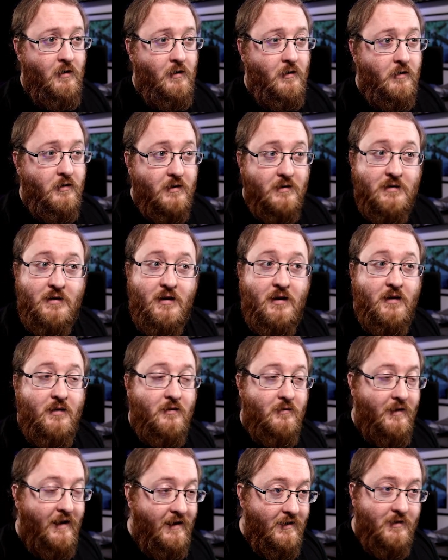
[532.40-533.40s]
You can
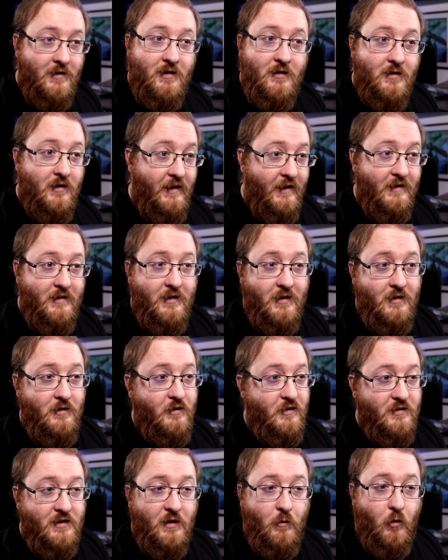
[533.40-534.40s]
see 18 and 18. You
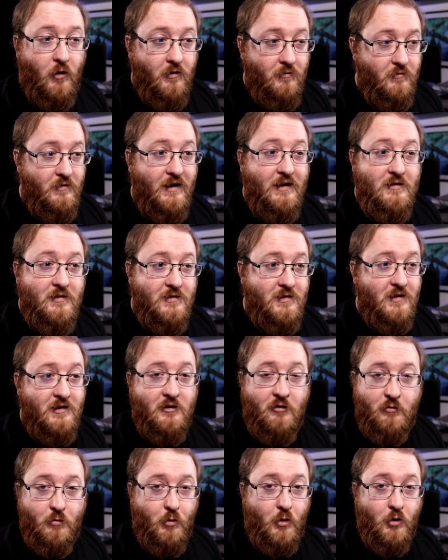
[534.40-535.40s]
can see what nations he's
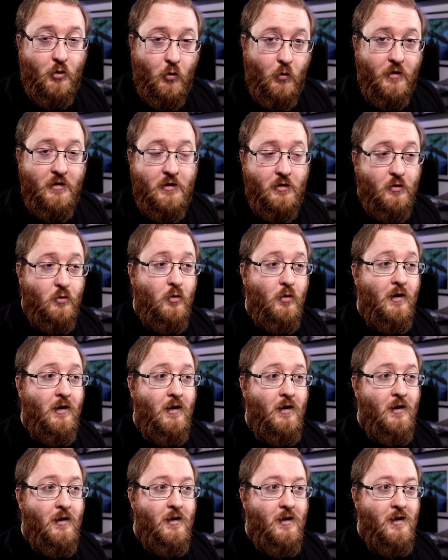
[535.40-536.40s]
comfortable going to,
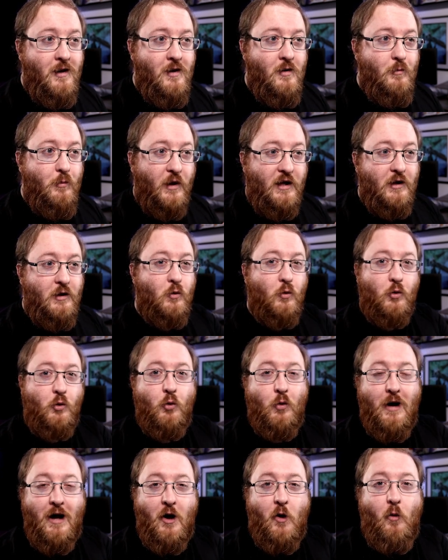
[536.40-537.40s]
but you don't
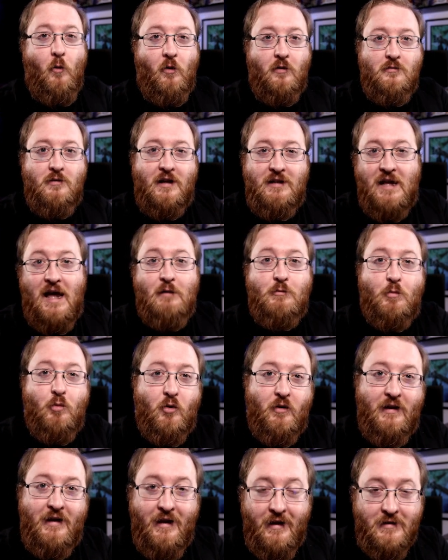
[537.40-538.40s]
know how
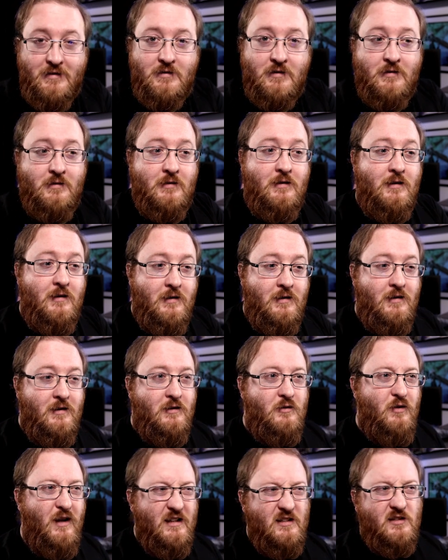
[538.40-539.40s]
adaptable he is.
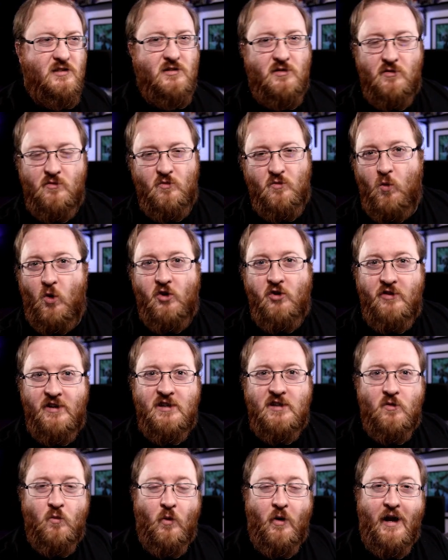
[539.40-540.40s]
So that's one
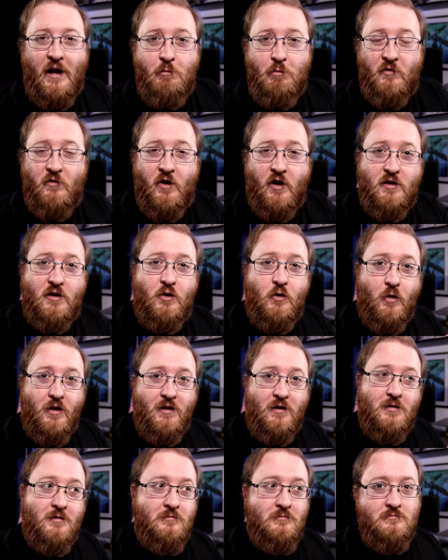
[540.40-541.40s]
reason why I prefer to do
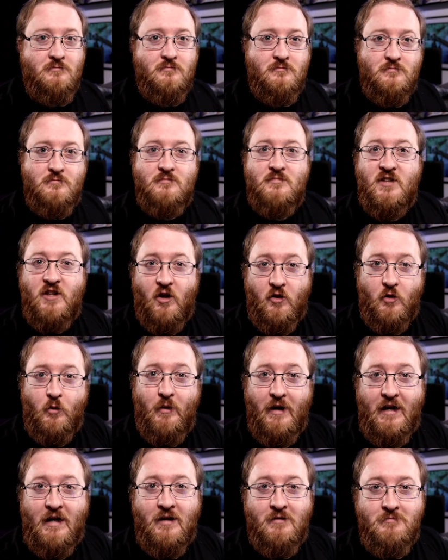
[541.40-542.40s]
it the other
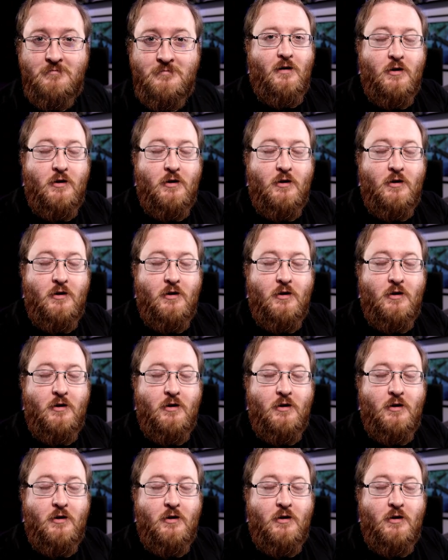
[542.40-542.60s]
way.